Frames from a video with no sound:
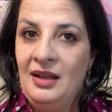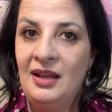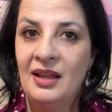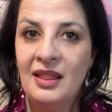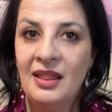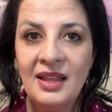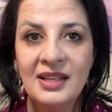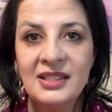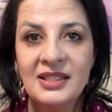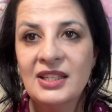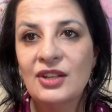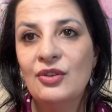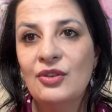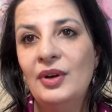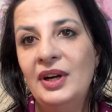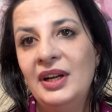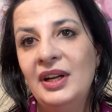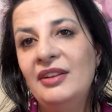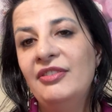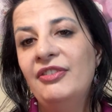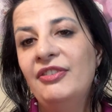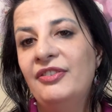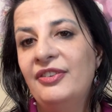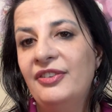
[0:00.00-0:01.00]
This
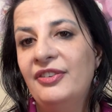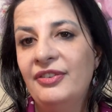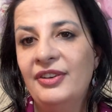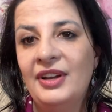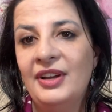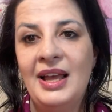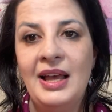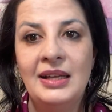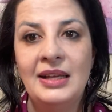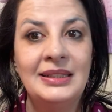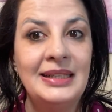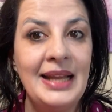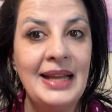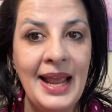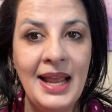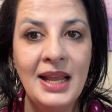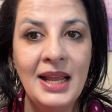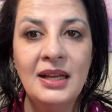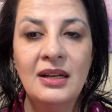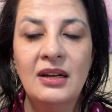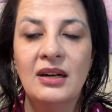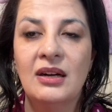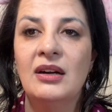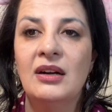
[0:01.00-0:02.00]
grief and
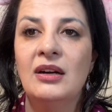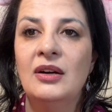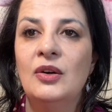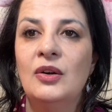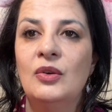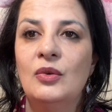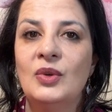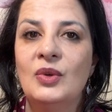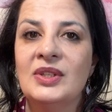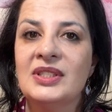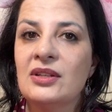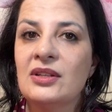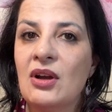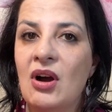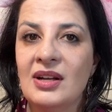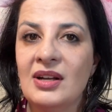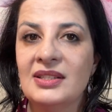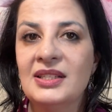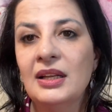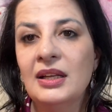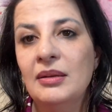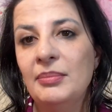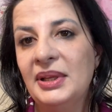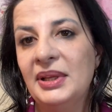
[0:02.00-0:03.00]
anger was
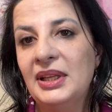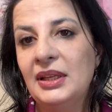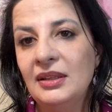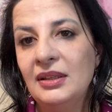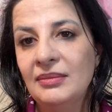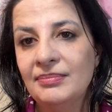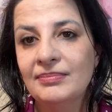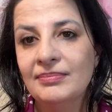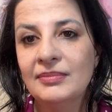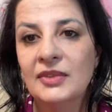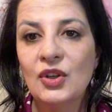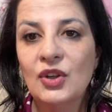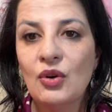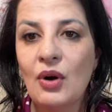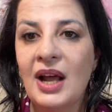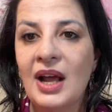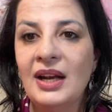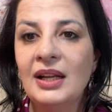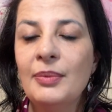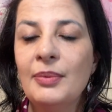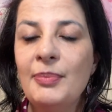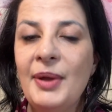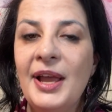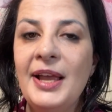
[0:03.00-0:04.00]
causing me
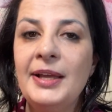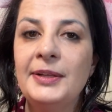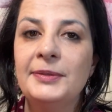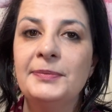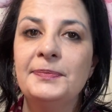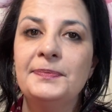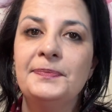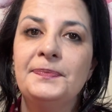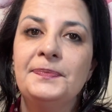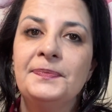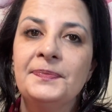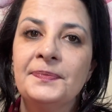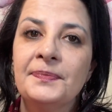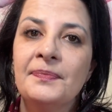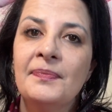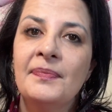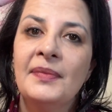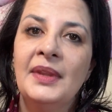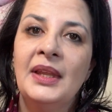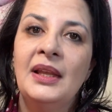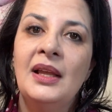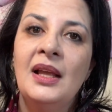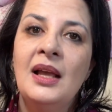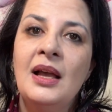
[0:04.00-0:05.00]
chronic pain.
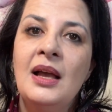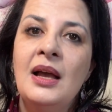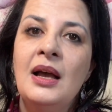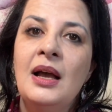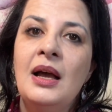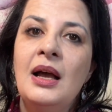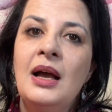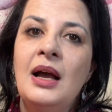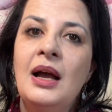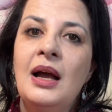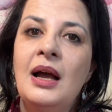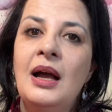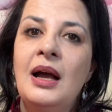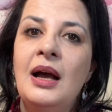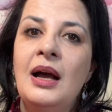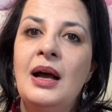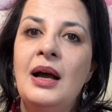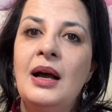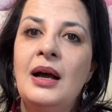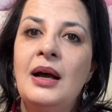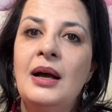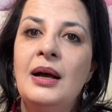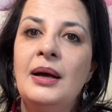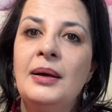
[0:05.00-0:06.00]

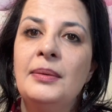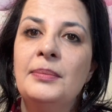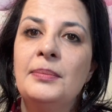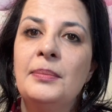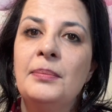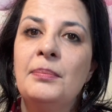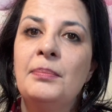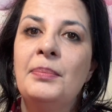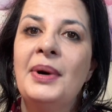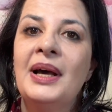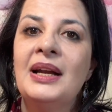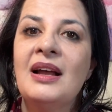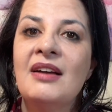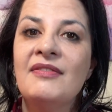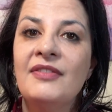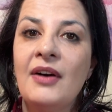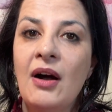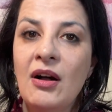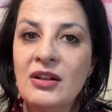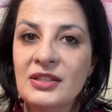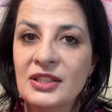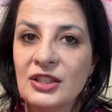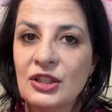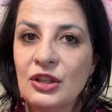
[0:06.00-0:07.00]
But I've
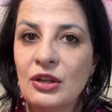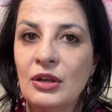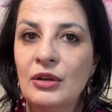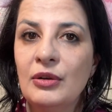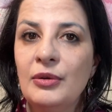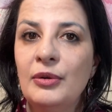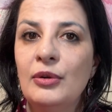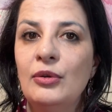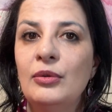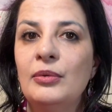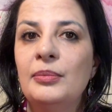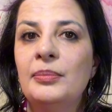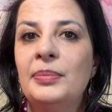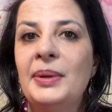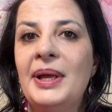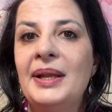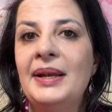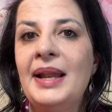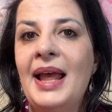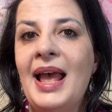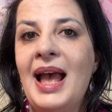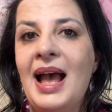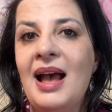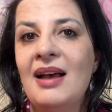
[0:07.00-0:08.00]
also been
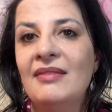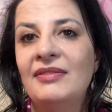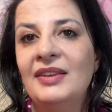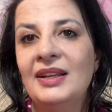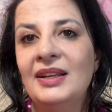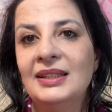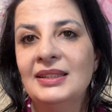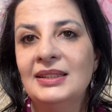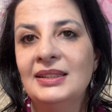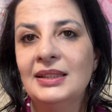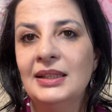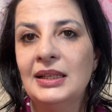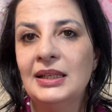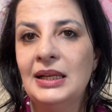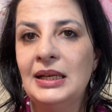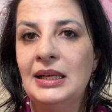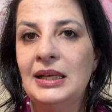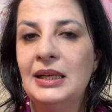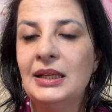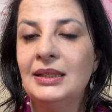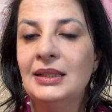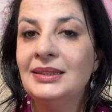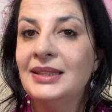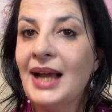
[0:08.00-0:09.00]
having
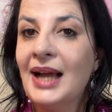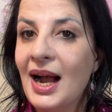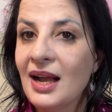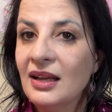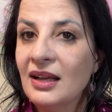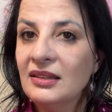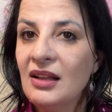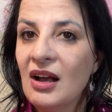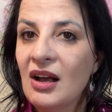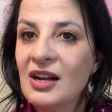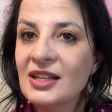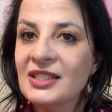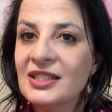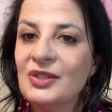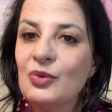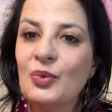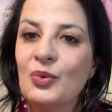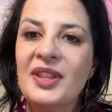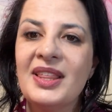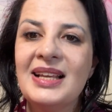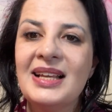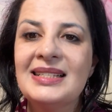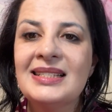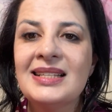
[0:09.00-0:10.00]
dialogues
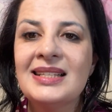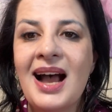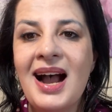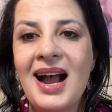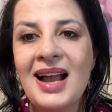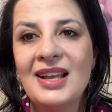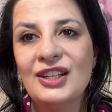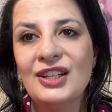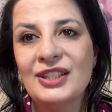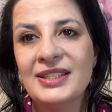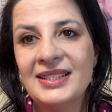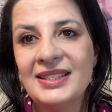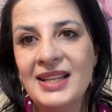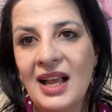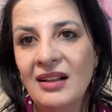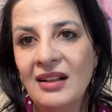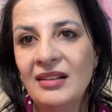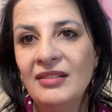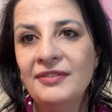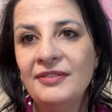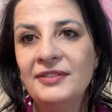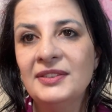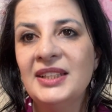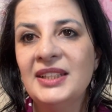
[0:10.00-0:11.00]
with his higher
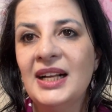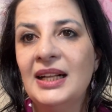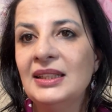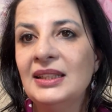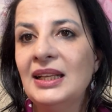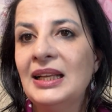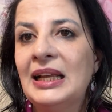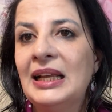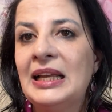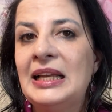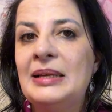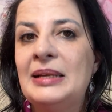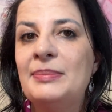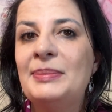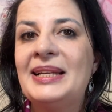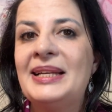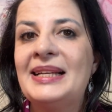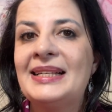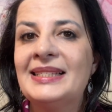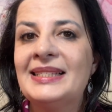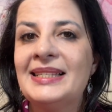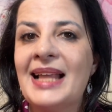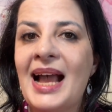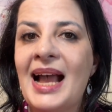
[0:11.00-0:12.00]
self, telling him
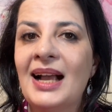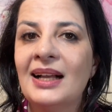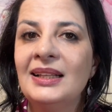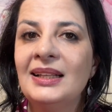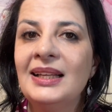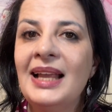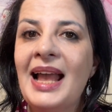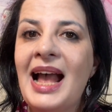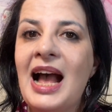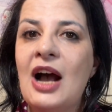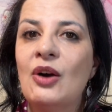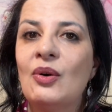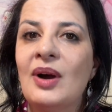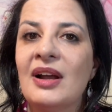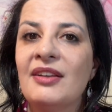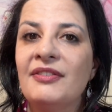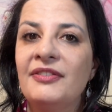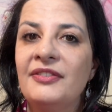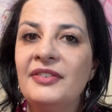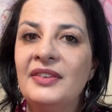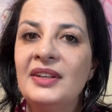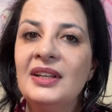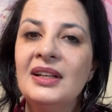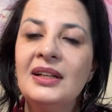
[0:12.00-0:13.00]
exactly how I
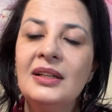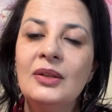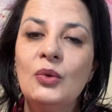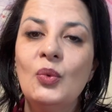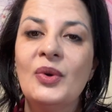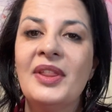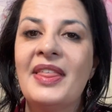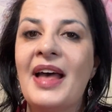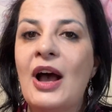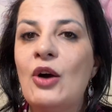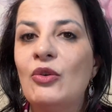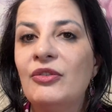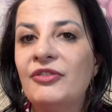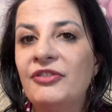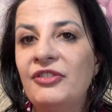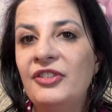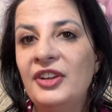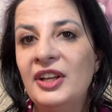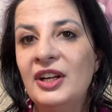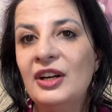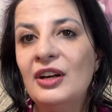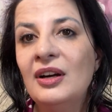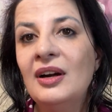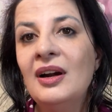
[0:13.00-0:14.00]
feel without
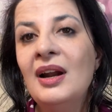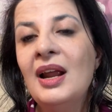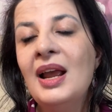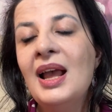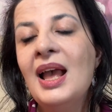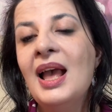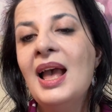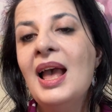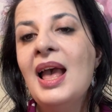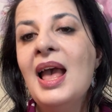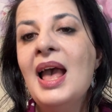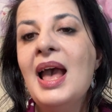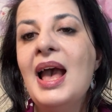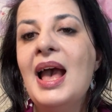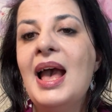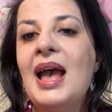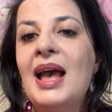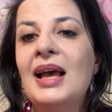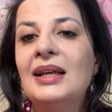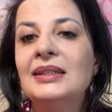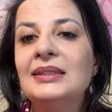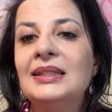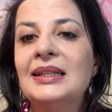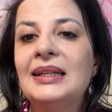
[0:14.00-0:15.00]
fear,
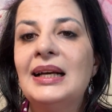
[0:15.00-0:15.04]
and